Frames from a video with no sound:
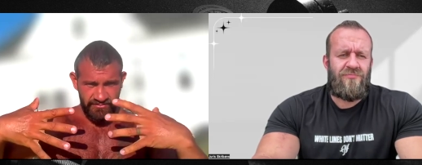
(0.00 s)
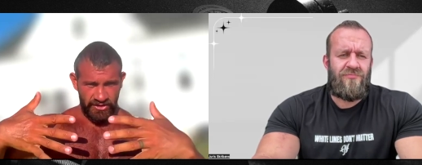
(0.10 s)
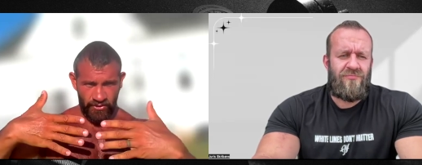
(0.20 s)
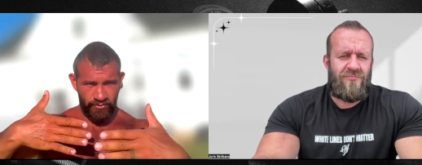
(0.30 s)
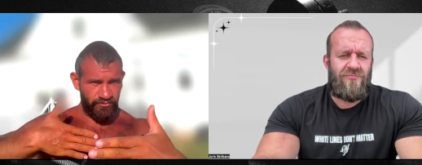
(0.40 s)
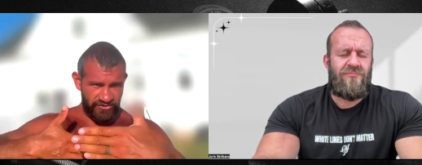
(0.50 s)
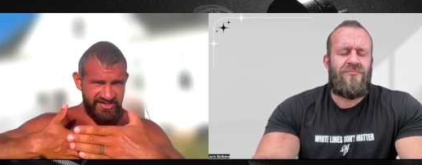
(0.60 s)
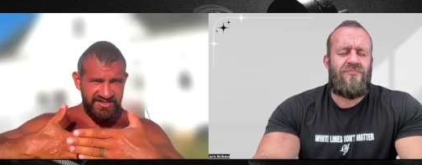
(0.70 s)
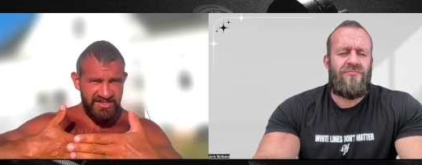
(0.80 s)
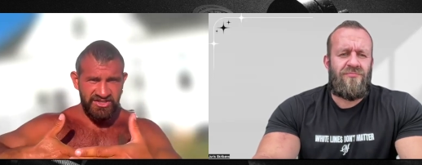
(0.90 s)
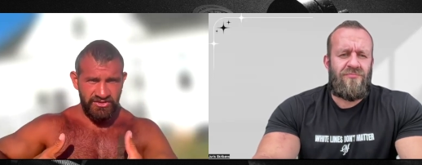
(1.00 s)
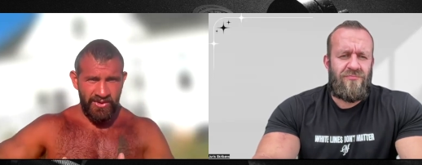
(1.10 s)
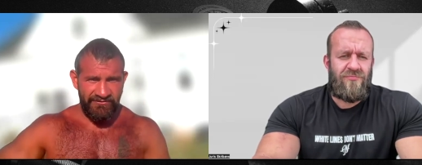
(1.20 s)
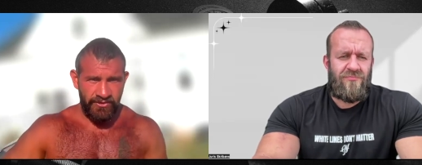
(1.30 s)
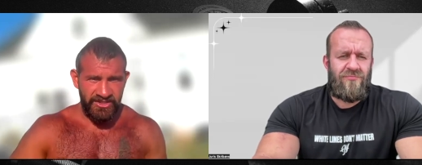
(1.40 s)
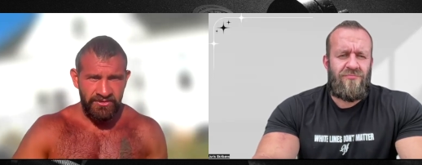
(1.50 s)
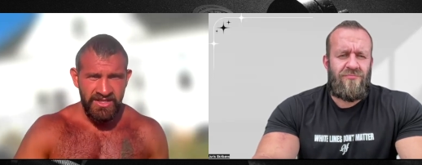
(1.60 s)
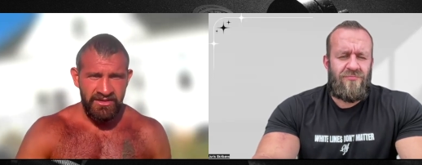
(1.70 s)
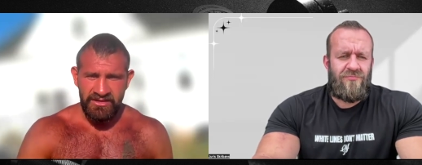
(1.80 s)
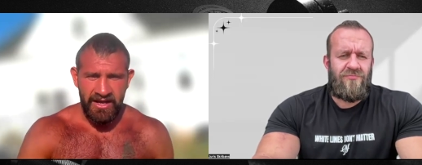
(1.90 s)
Speaker 1: you know, six inches away from you.
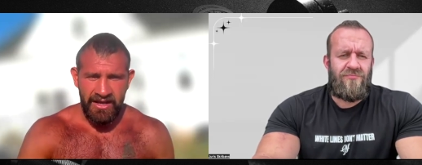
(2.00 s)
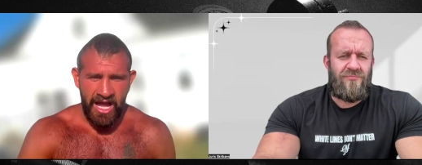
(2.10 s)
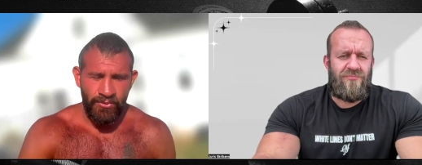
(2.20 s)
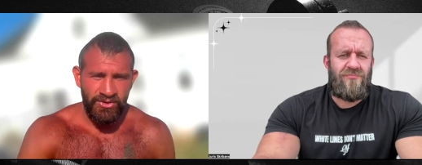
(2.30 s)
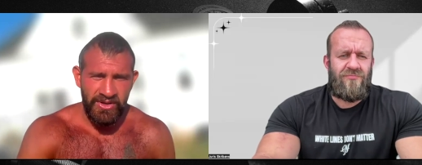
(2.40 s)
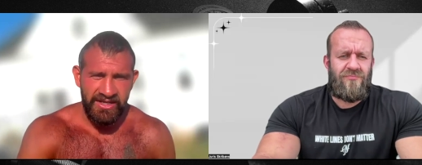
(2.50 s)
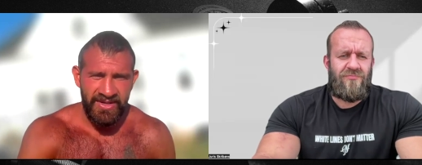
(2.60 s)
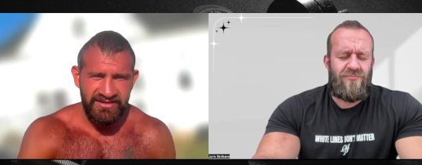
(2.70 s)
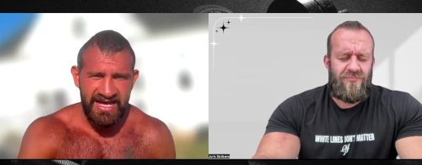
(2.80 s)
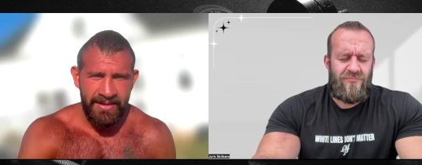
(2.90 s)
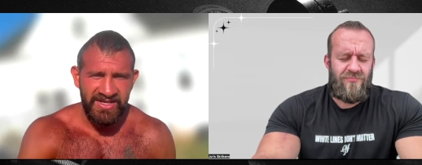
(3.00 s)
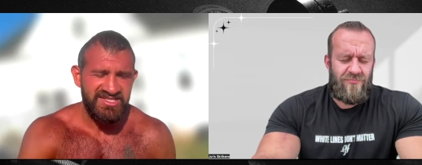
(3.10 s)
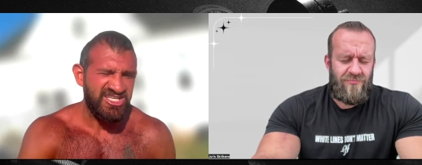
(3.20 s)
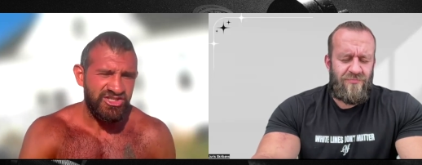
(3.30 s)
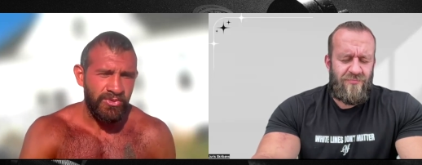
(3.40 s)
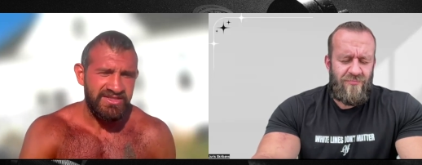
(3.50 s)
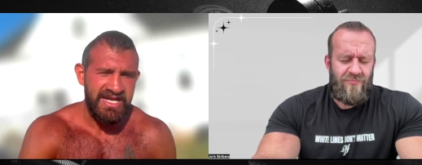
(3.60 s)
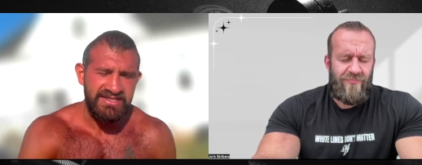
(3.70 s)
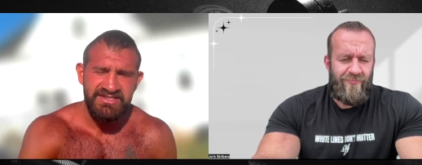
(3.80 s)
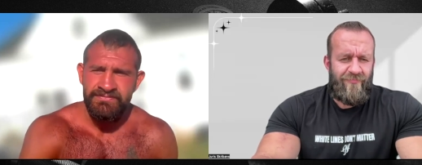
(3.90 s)
I, I wouldn't recommend that because it's too
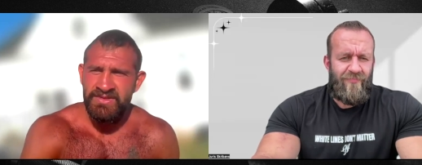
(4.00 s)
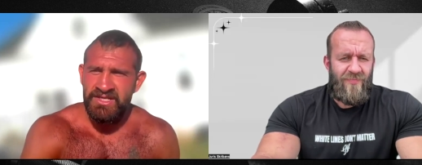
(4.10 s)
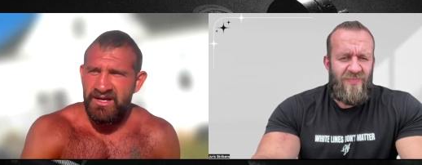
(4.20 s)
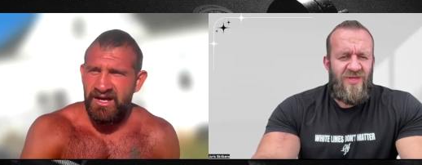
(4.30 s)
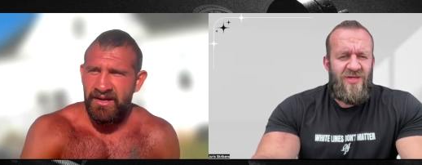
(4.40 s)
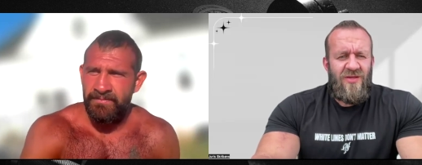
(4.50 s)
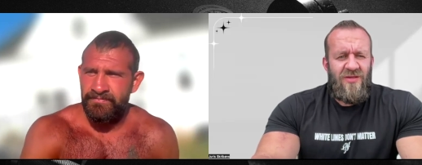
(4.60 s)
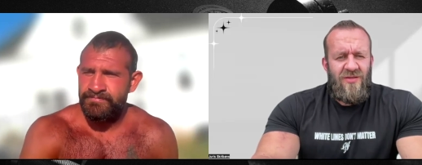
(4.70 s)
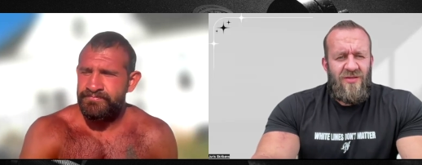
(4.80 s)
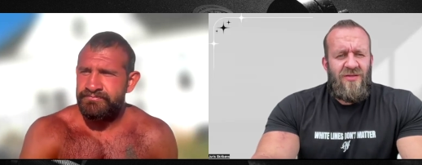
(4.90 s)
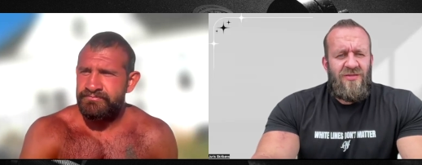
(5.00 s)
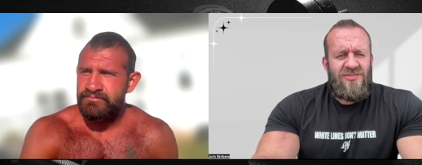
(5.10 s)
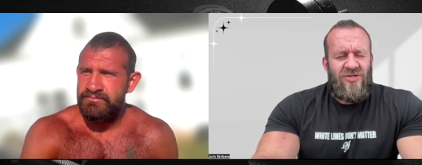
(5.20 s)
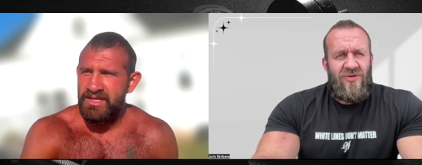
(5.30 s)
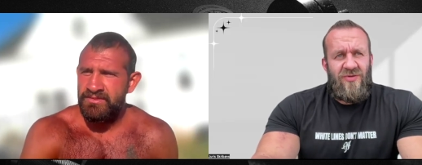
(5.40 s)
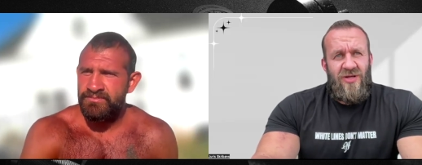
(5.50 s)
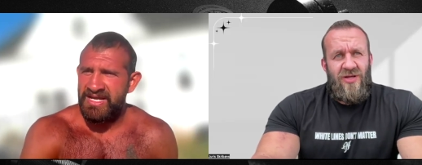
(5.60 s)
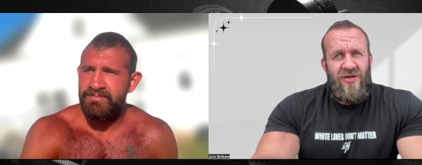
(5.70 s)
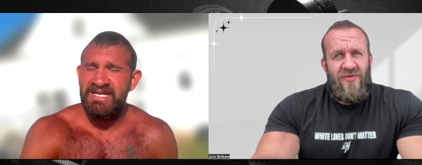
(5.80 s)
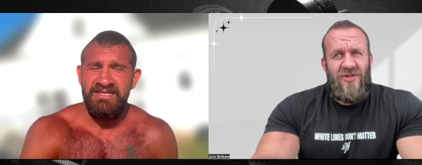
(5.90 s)
intense. Um,
Speaker 2: so,
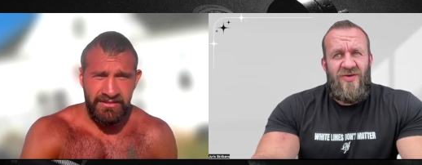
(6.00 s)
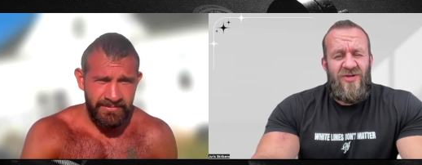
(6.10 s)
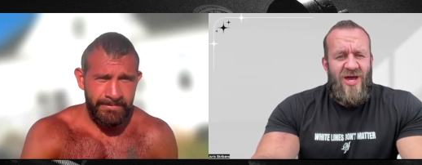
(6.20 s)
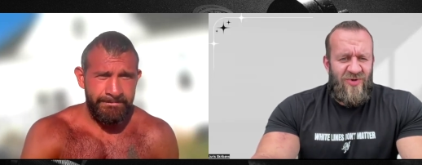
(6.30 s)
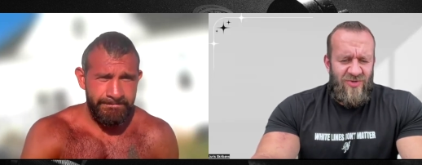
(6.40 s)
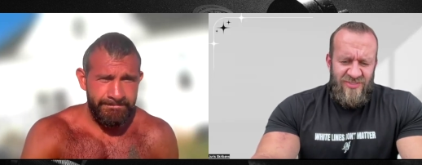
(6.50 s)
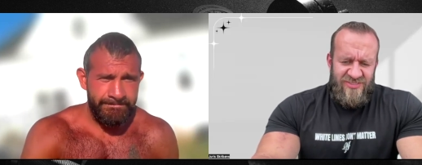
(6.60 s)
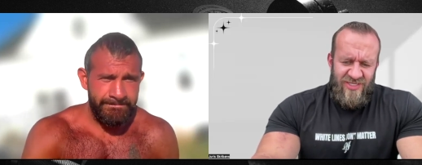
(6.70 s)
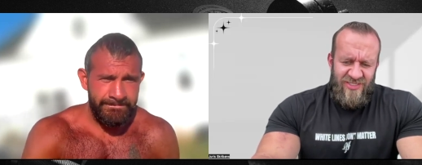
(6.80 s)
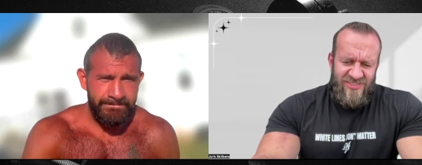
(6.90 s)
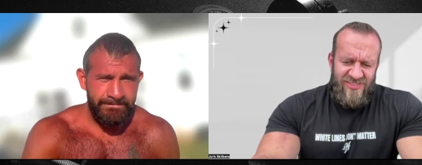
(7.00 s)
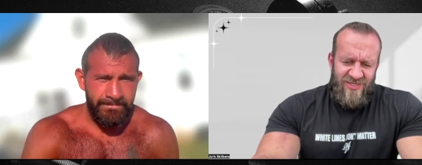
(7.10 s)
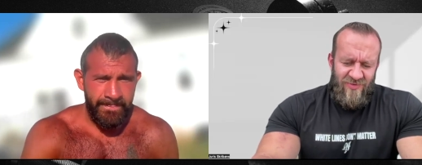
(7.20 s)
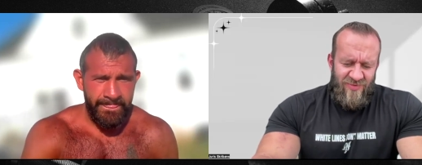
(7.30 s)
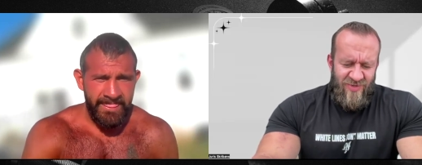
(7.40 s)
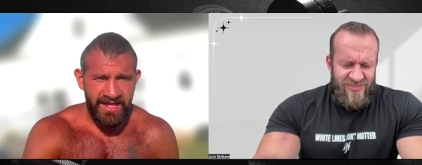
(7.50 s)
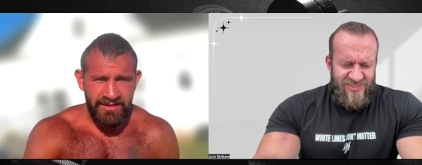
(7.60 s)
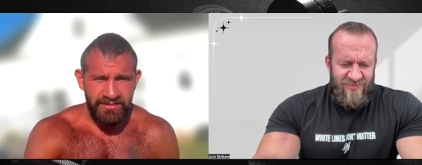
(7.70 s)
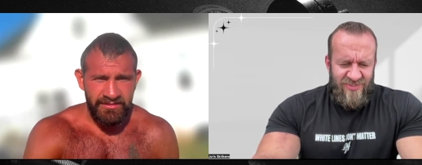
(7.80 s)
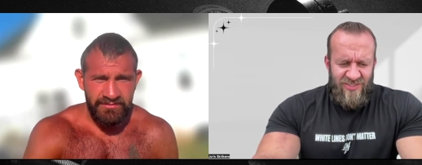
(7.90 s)
uh, following up on all this, uh, what about
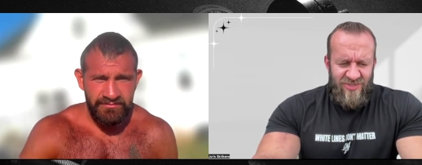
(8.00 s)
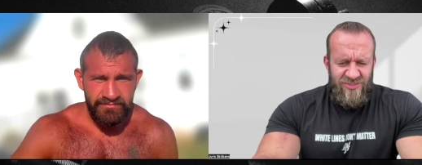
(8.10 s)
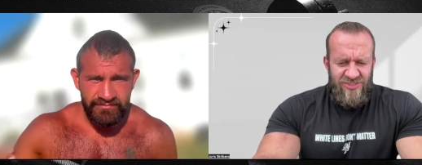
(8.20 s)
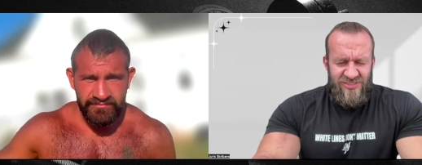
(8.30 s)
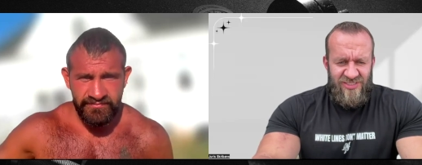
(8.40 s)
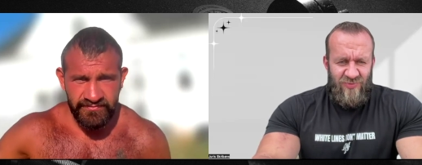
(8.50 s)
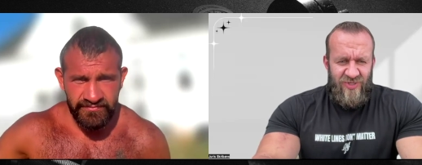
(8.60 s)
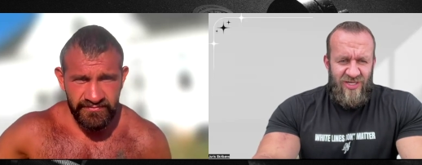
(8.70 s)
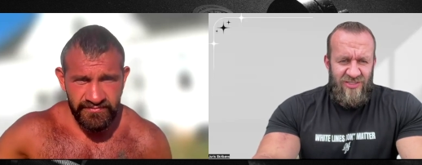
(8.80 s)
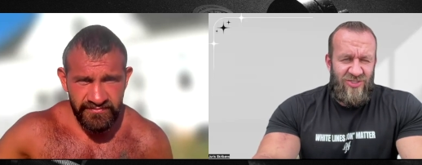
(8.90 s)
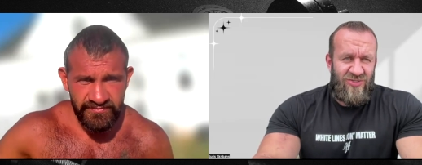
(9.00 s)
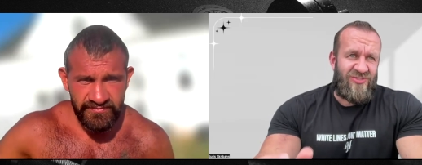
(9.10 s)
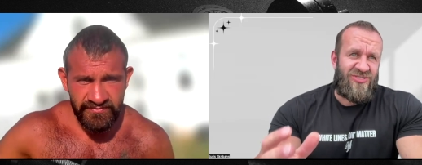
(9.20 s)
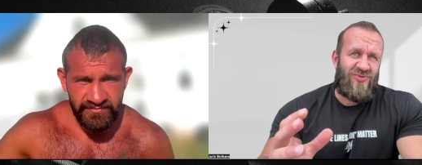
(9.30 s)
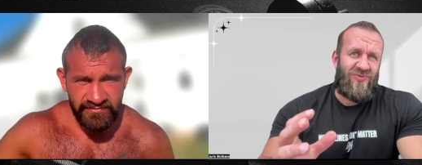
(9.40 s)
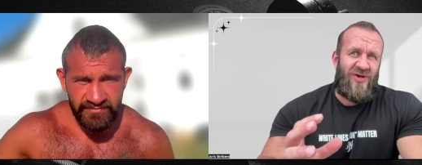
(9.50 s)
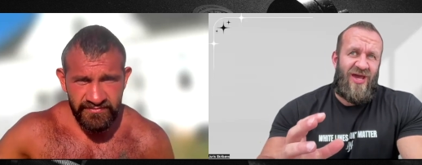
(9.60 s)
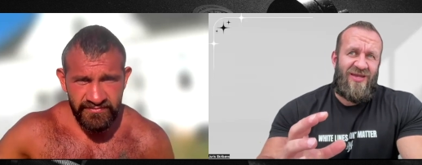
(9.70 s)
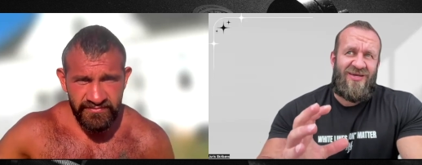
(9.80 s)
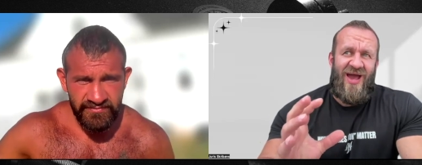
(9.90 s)
some technologies that we can use to
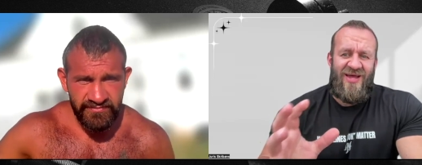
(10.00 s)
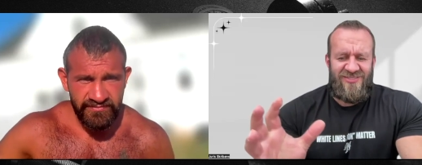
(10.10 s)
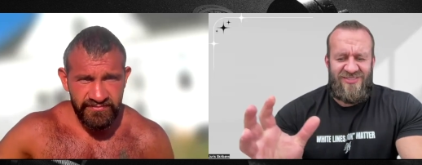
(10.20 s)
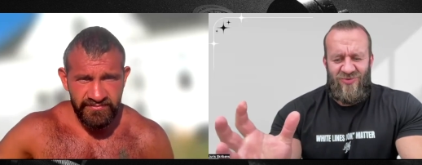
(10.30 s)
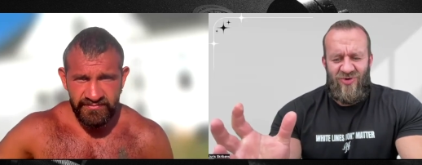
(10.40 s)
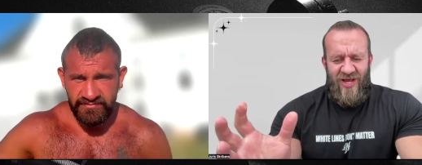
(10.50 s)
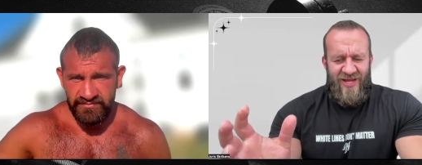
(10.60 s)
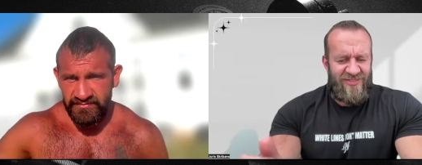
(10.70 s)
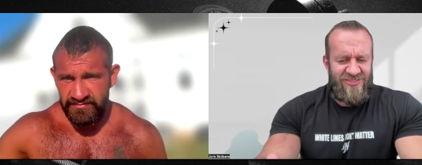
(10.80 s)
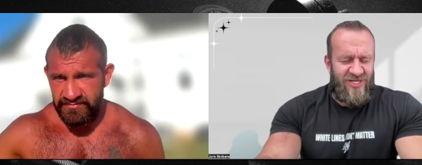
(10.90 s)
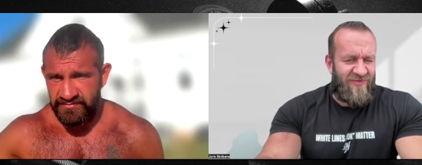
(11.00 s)
enhance our energy